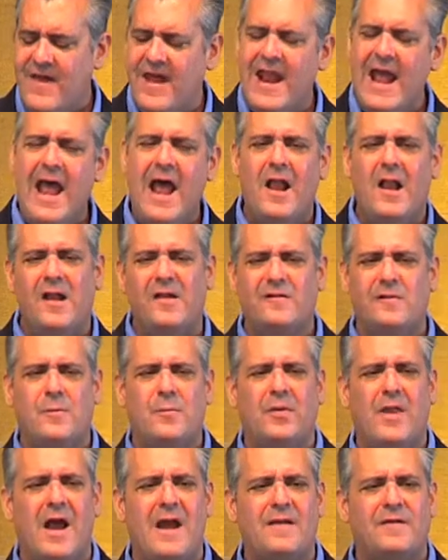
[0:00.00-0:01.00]
that hell is a
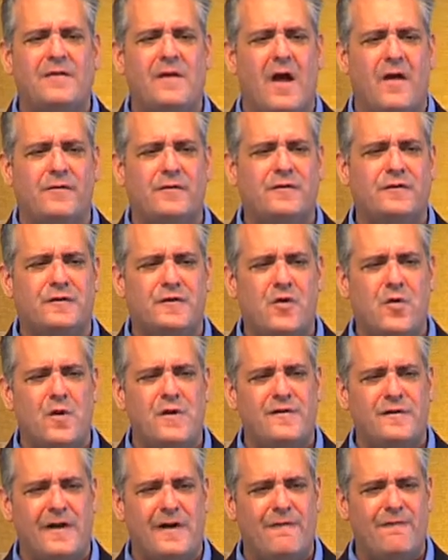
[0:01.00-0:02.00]
place of
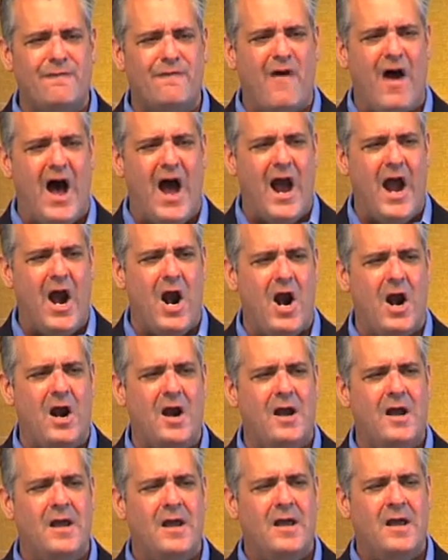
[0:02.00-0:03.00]
scorching fire.
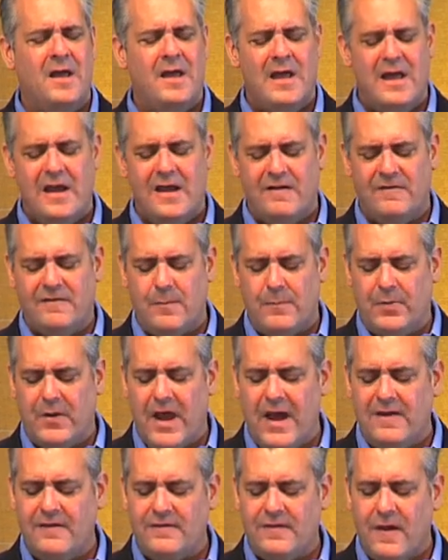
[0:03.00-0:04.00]
It's a
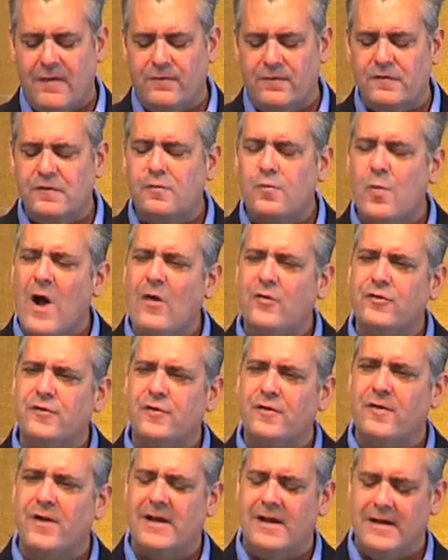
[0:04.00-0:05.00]
place of
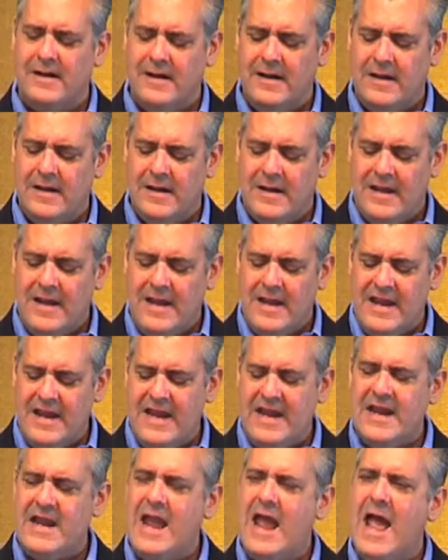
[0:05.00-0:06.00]
sweltering
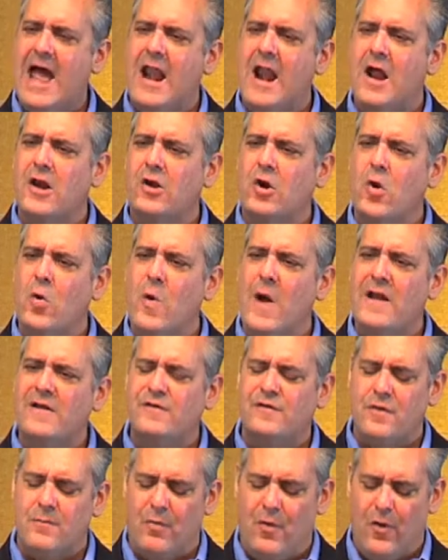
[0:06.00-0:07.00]
heat and
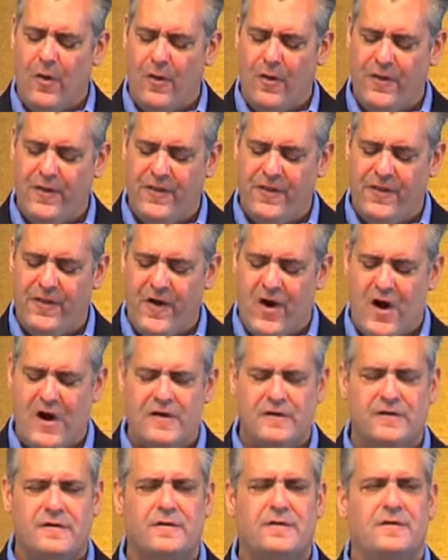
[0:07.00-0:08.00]
unquenchable
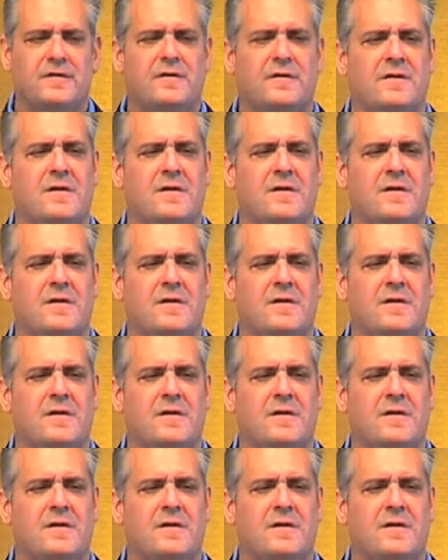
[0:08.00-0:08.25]
thirst.